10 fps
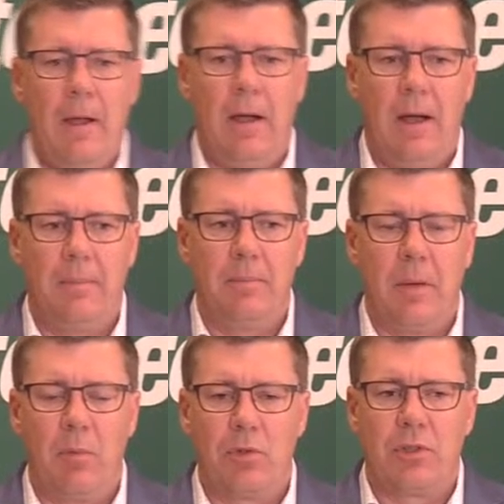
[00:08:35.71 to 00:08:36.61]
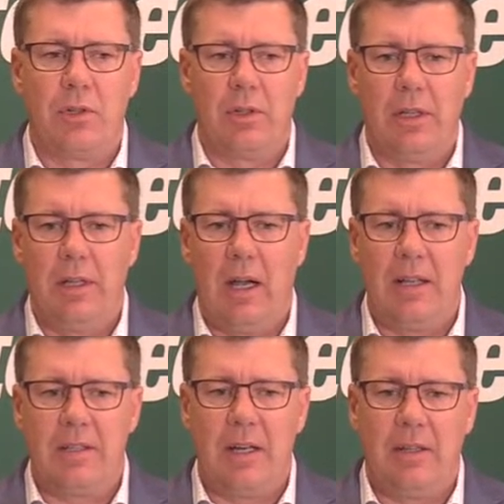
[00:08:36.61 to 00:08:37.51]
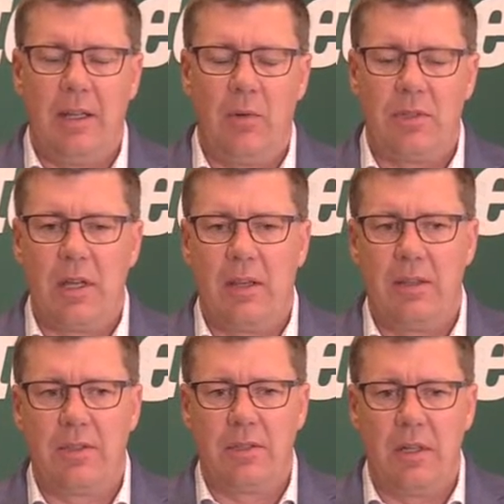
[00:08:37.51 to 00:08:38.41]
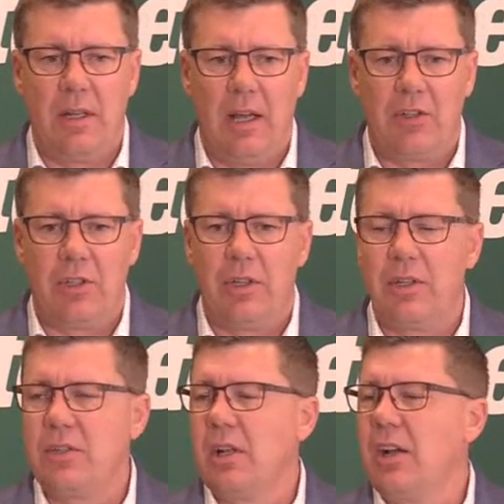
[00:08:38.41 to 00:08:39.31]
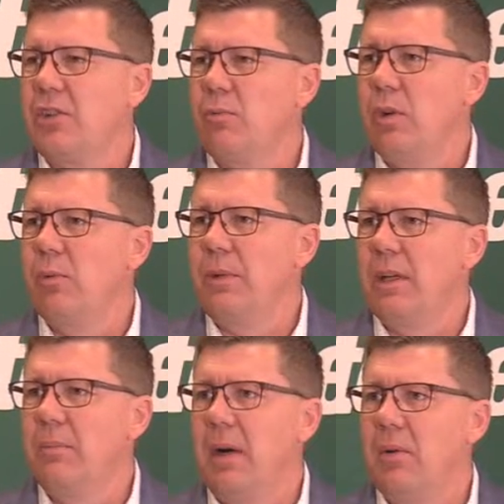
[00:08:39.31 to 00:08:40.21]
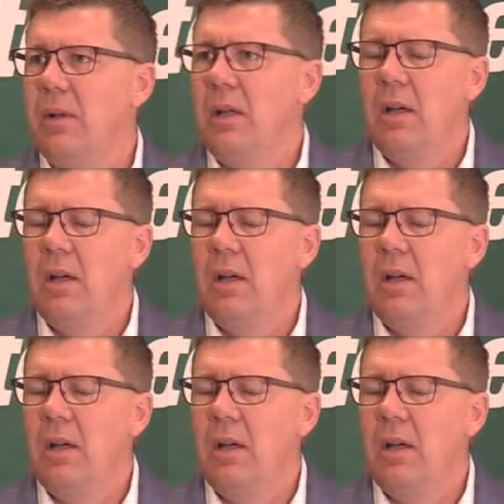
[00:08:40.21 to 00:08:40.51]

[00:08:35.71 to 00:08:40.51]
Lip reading: But most certainly, I said at the outset of this election that this election will be about